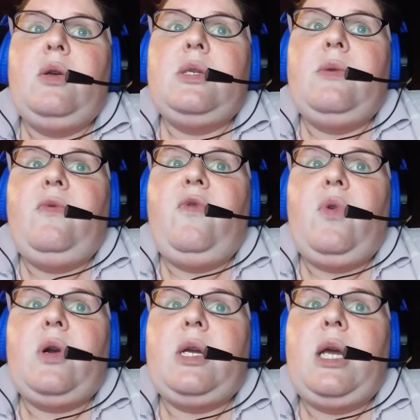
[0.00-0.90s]
some
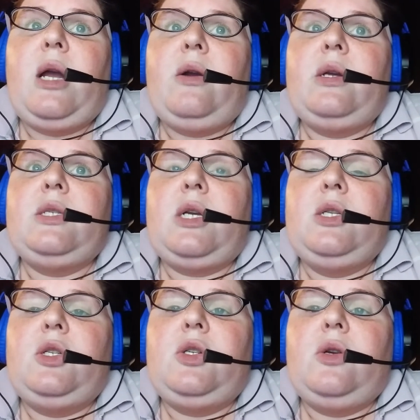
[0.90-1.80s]
4 key areas of
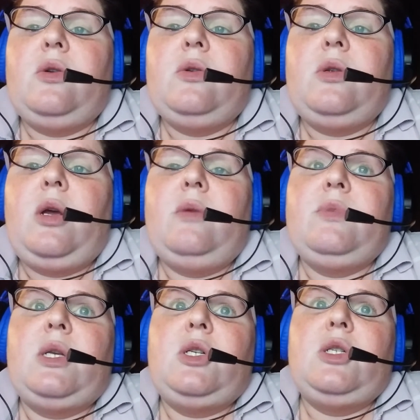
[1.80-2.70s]
concern,
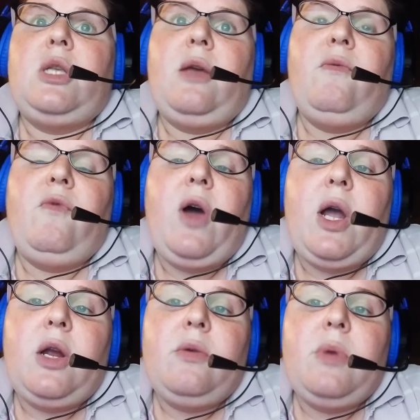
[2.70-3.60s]
such as the
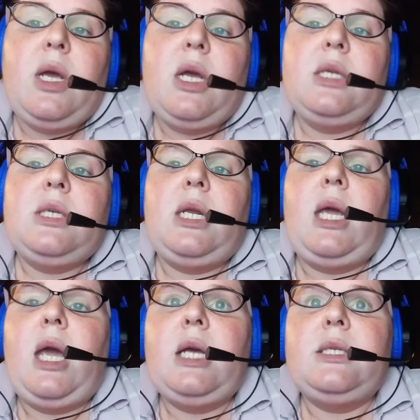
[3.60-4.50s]
environment,
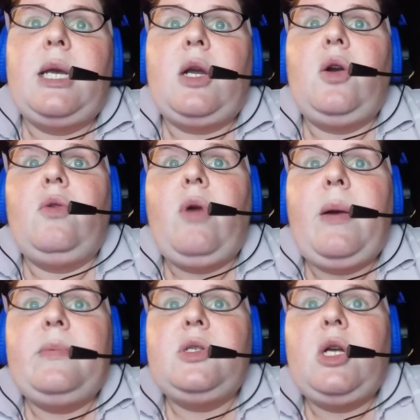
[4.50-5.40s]
any
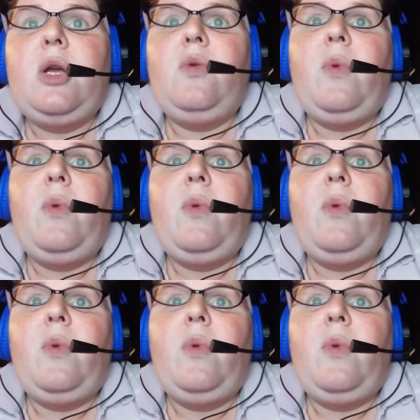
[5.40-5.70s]
anti-corruption,